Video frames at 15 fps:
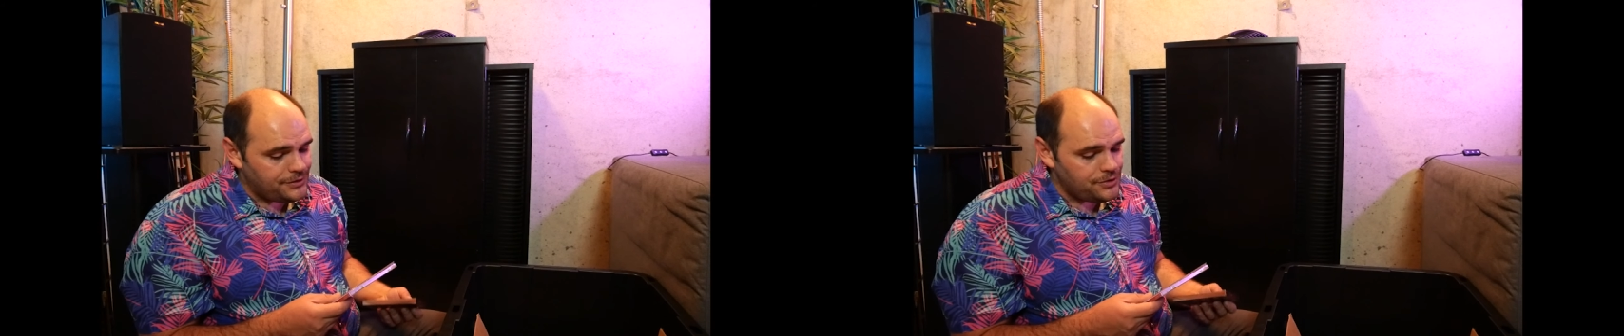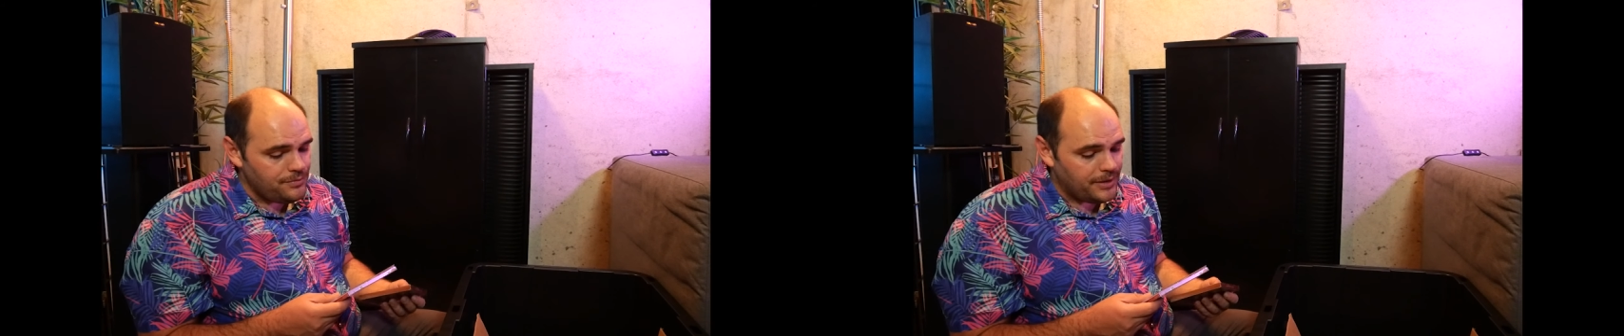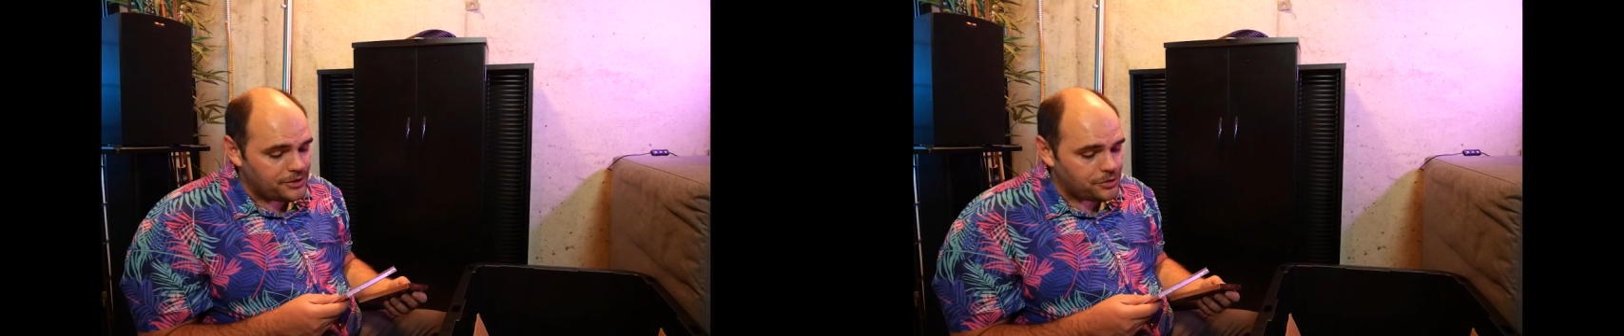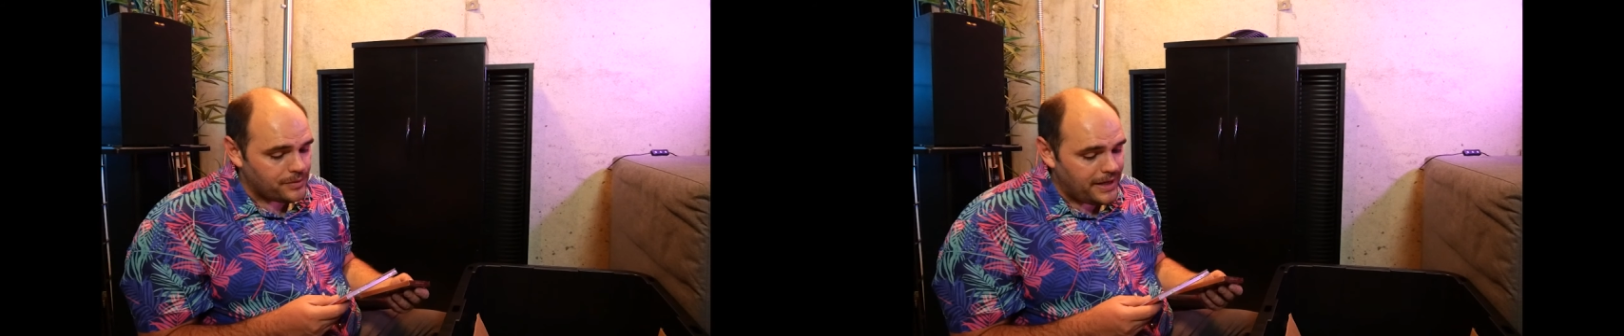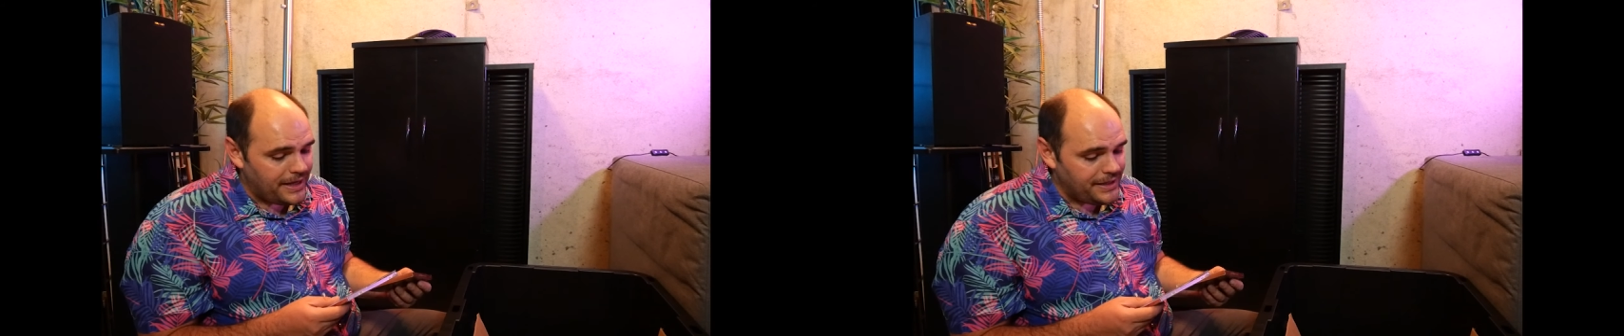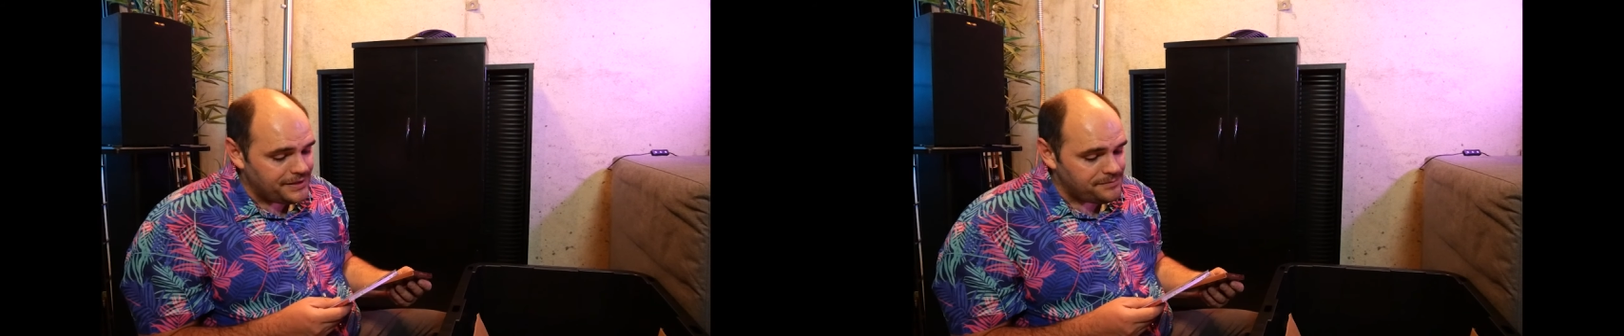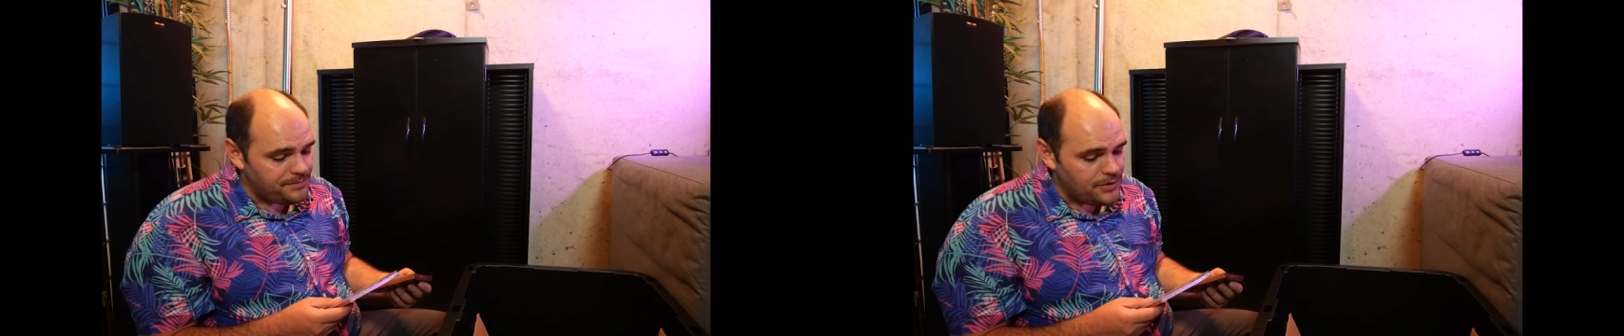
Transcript: Too Much Rain is